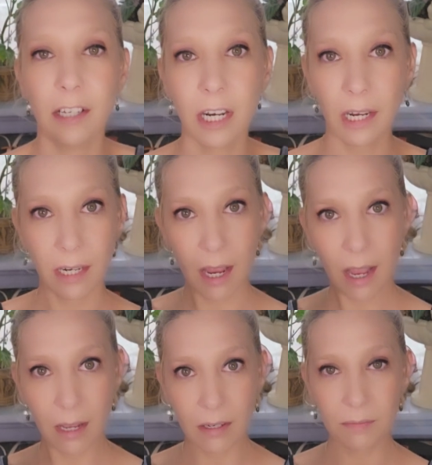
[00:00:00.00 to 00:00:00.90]
Check it
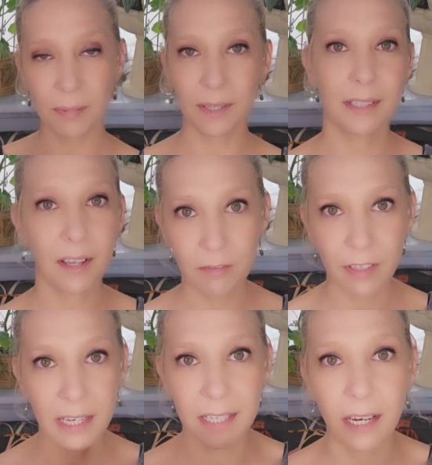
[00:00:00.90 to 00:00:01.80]
out. But the dove
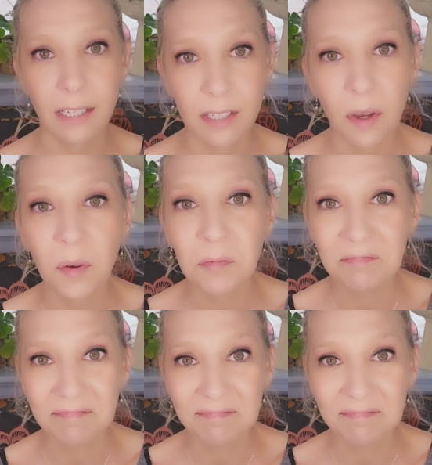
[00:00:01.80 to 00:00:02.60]
flies on its own.